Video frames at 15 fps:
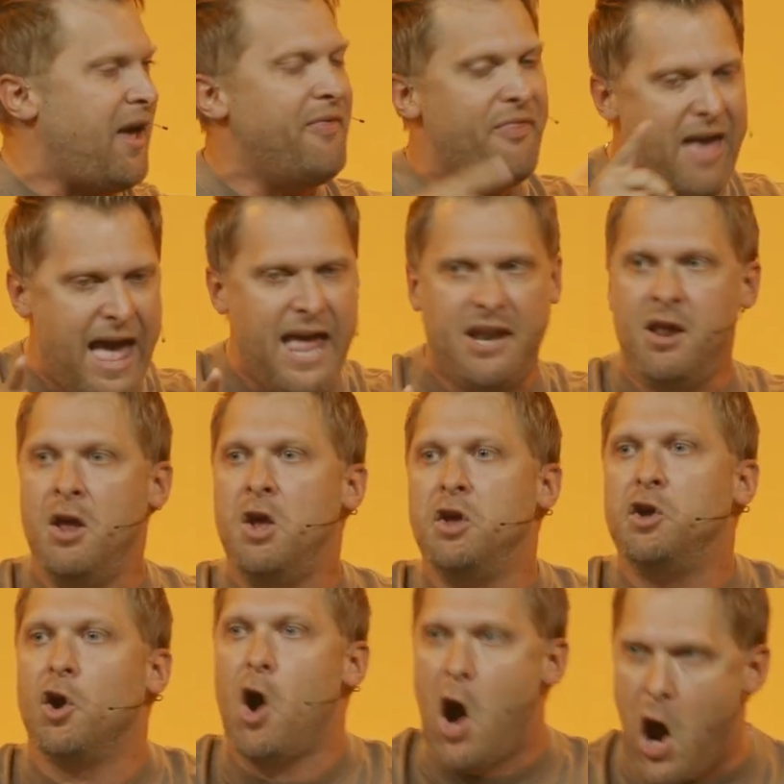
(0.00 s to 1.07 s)
And then
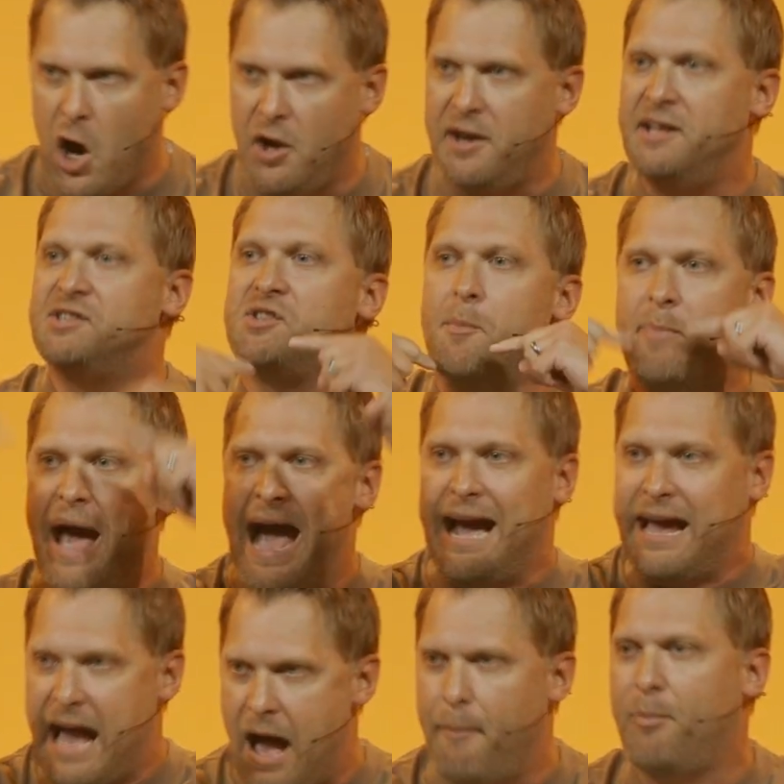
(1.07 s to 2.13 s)
your heart needs to
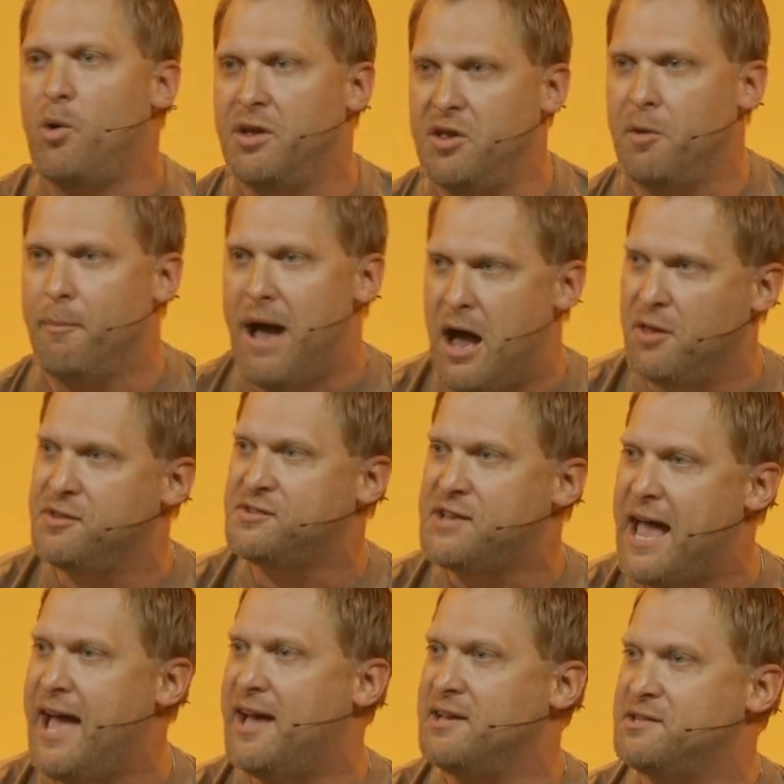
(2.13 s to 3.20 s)
back up what your mouth
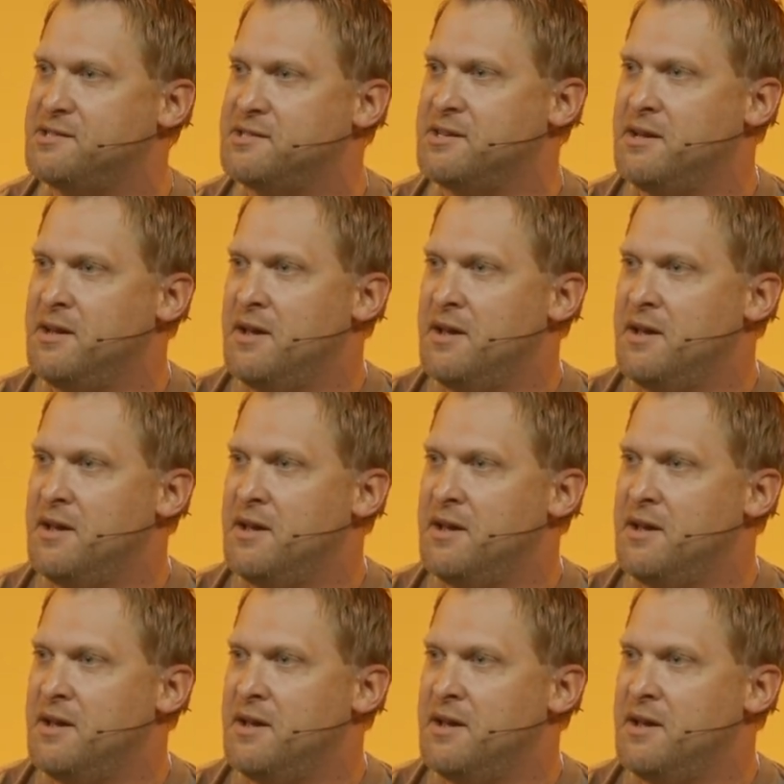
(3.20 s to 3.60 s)
says.